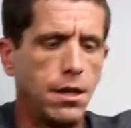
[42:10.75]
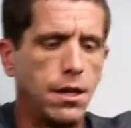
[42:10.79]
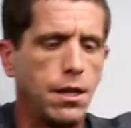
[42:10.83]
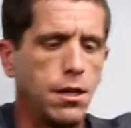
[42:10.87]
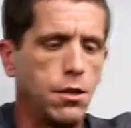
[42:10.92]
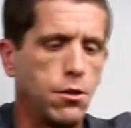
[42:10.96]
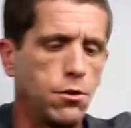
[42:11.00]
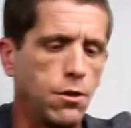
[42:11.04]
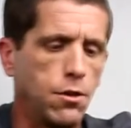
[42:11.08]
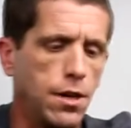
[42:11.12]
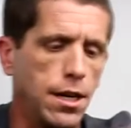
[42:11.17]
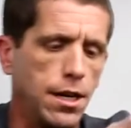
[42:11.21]

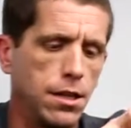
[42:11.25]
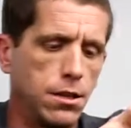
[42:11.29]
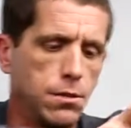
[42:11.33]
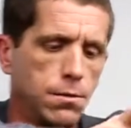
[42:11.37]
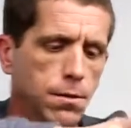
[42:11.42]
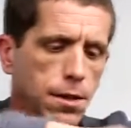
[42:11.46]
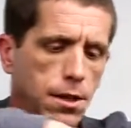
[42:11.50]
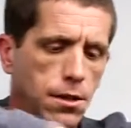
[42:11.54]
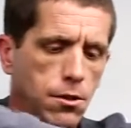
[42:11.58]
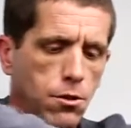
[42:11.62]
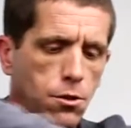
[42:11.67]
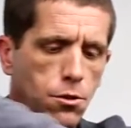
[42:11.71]
and
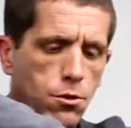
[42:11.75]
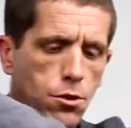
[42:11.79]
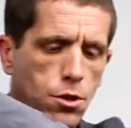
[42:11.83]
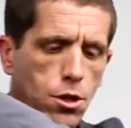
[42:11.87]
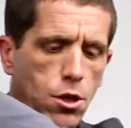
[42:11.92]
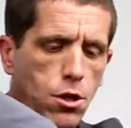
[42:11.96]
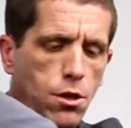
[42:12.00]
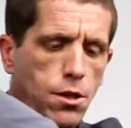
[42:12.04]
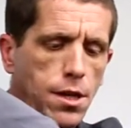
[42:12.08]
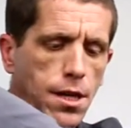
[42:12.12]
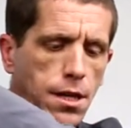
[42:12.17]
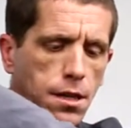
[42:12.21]
transplant those
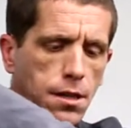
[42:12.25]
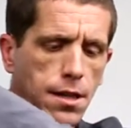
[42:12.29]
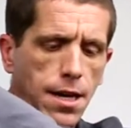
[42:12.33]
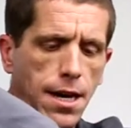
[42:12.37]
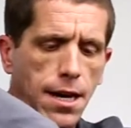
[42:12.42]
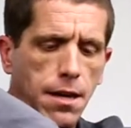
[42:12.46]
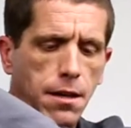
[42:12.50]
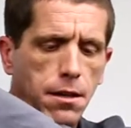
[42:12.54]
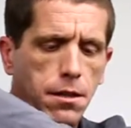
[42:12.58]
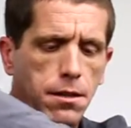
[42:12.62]
all like that.